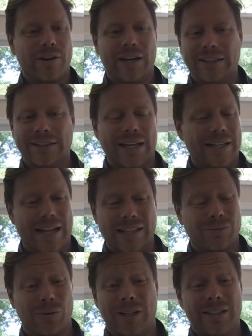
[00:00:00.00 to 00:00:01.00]
And, and that's
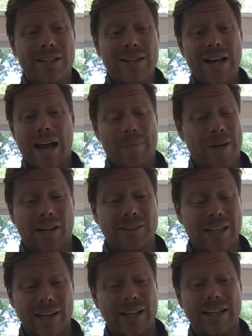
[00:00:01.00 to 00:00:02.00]
what, I mean, I'll
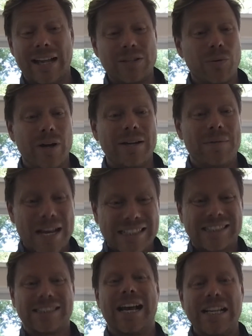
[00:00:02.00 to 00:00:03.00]
tell you, that's what
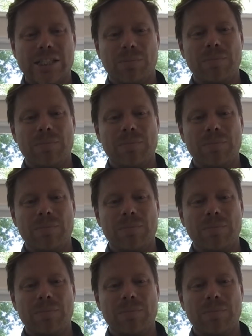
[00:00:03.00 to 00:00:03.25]
excites